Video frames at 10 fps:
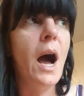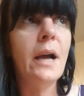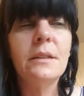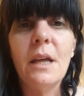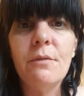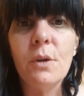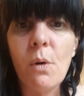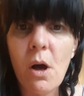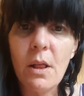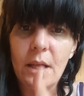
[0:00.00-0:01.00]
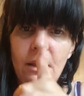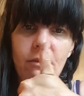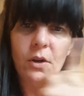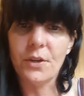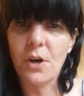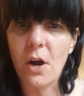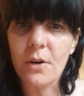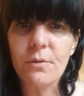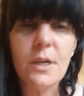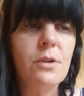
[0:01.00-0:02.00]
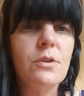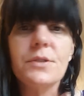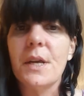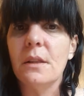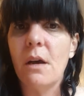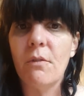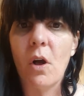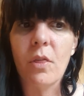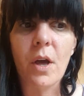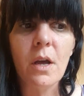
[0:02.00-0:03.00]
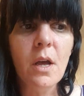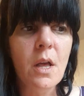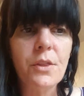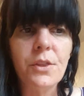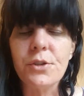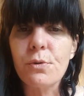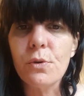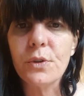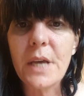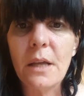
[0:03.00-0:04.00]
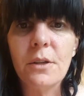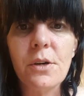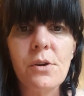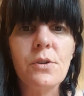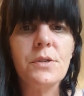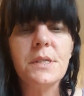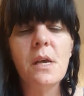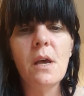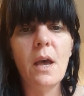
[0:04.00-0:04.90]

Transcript: I love you all. I love all the card readers. I love all the truth tellers.